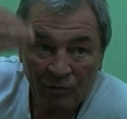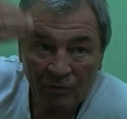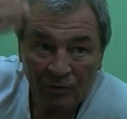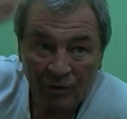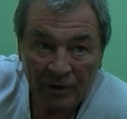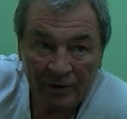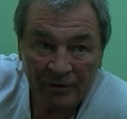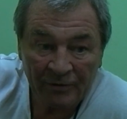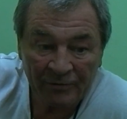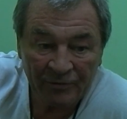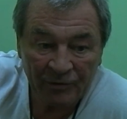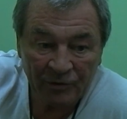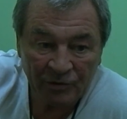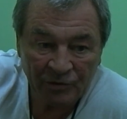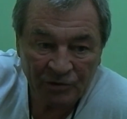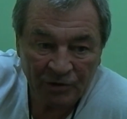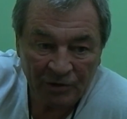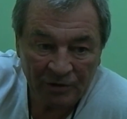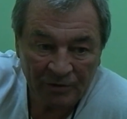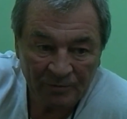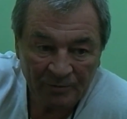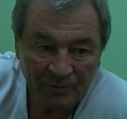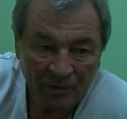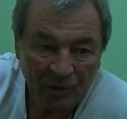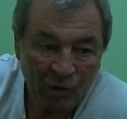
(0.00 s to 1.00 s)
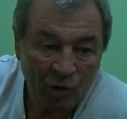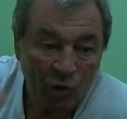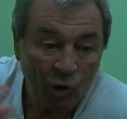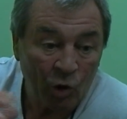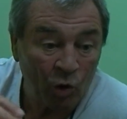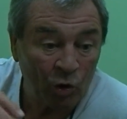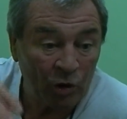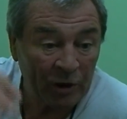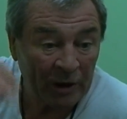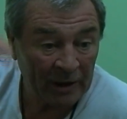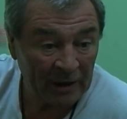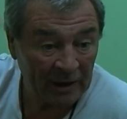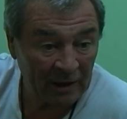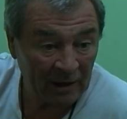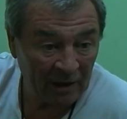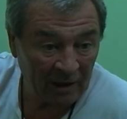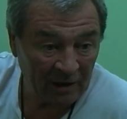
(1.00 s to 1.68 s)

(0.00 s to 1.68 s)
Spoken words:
in the future or getting